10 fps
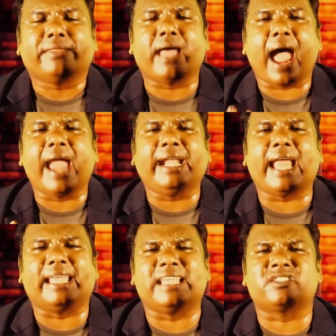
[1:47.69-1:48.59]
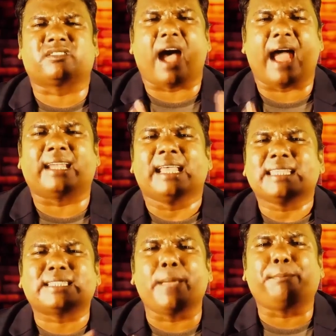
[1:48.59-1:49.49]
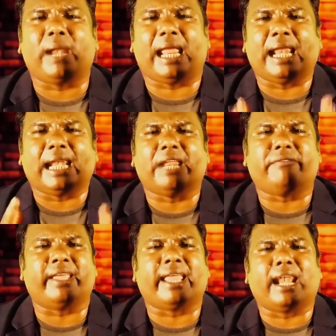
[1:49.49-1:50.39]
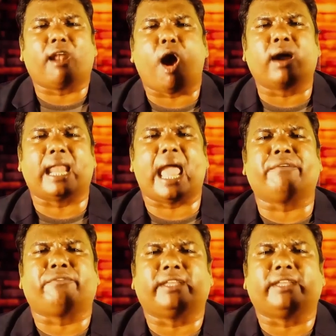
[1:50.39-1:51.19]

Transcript: The idea is that simply living a long life